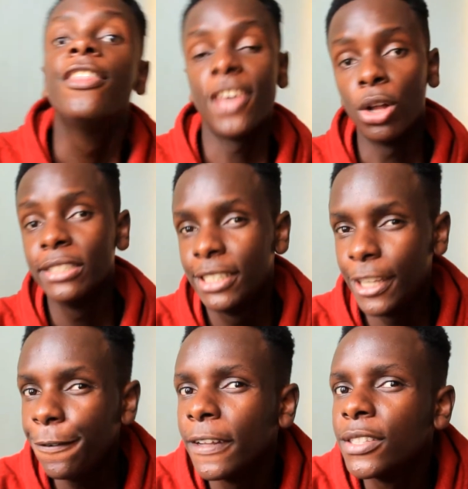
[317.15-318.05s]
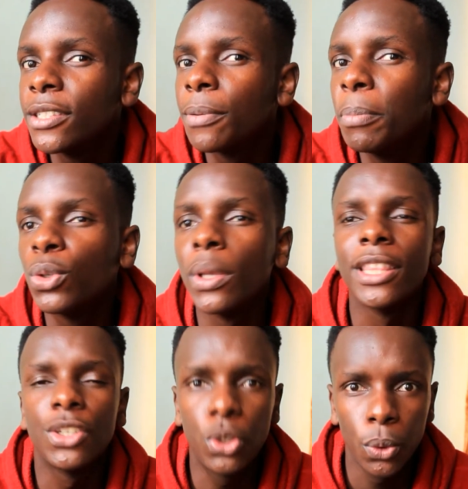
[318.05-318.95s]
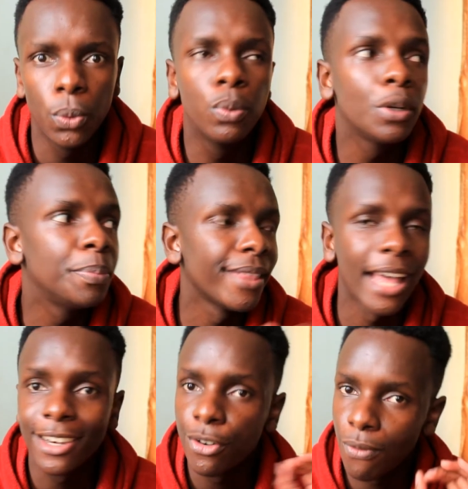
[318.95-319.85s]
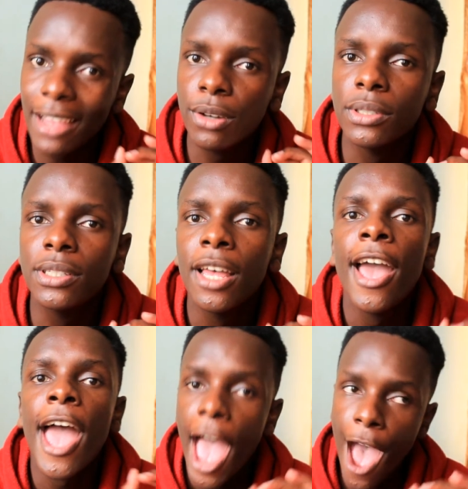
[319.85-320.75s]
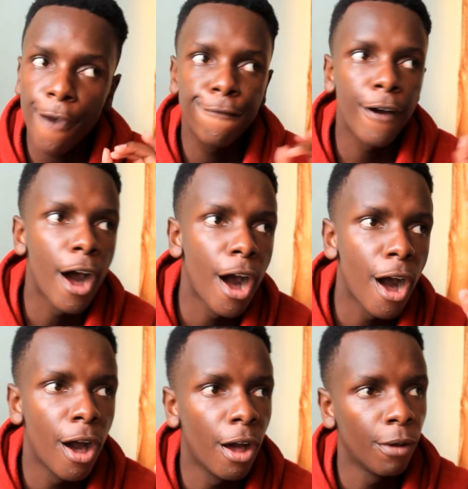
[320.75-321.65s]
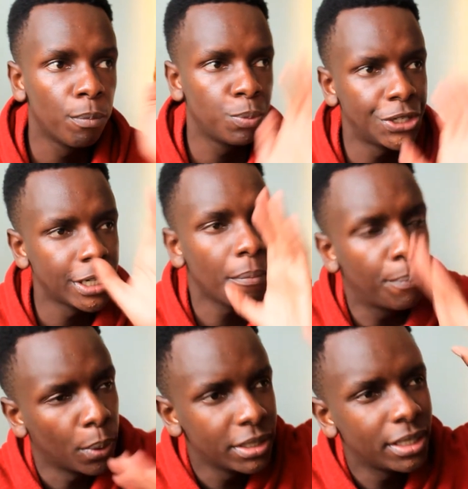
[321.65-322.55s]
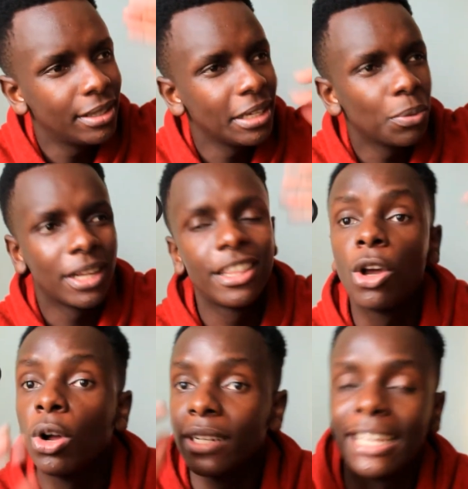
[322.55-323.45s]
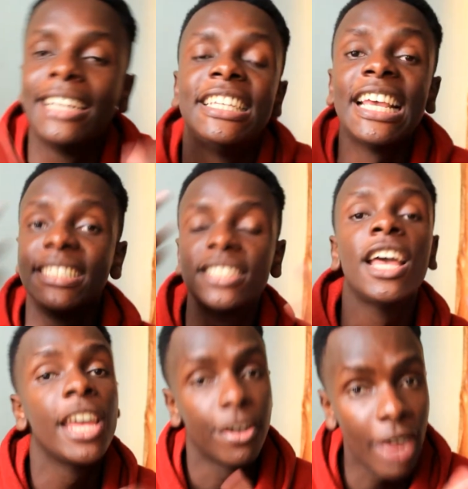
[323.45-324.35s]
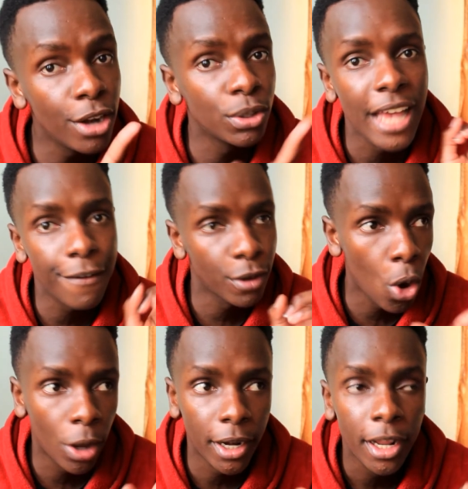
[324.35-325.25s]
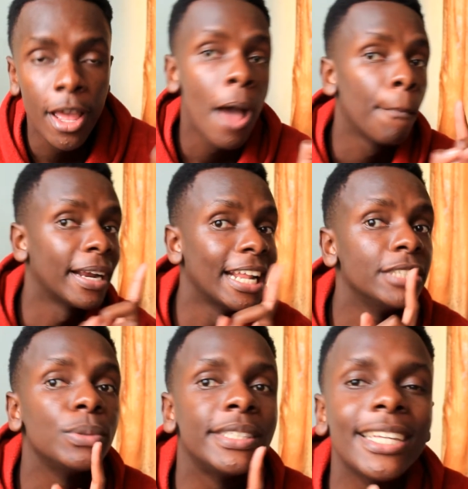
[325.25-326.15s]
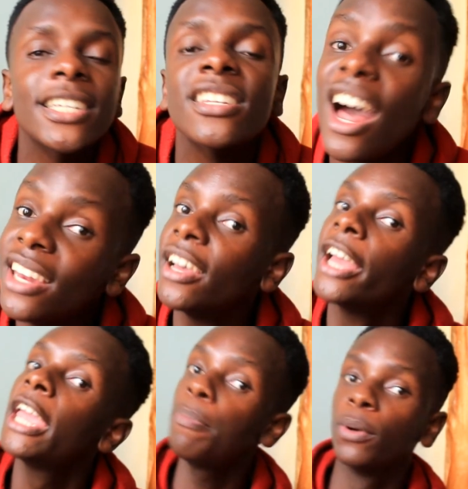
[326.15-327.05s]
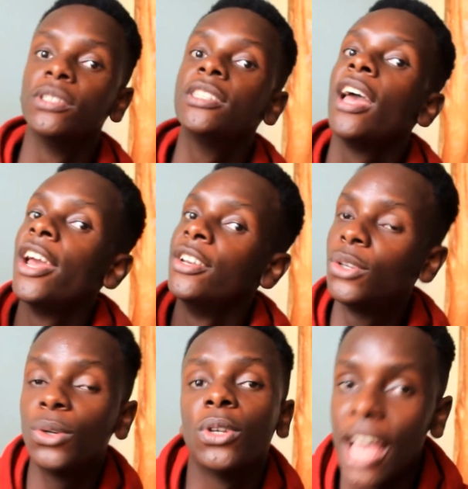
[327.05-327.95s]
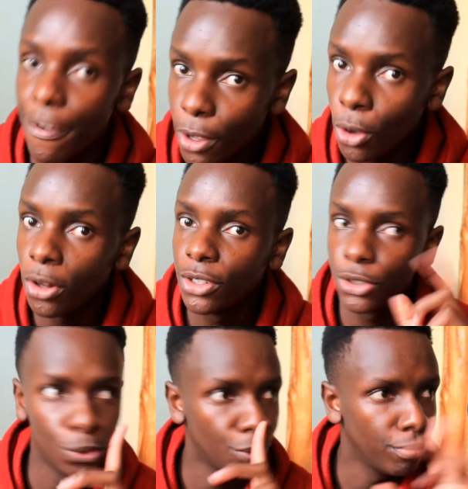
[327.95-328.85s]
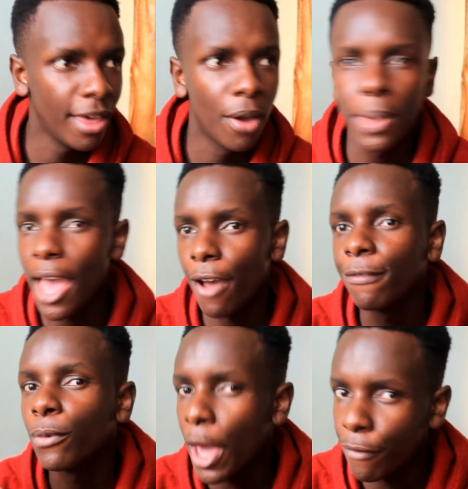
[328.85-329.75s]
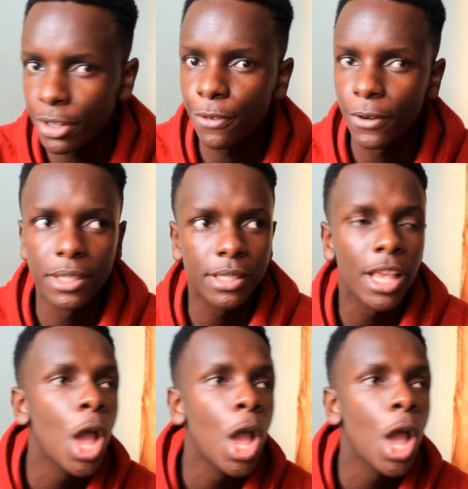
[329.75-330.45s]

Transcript: the only difference between the two would be that rhinos have a sharp pointed thing, what are they called again? Yes, rhinos have a horn. But as we stated earlier, hippos do not have a horn. So there, we have a difference.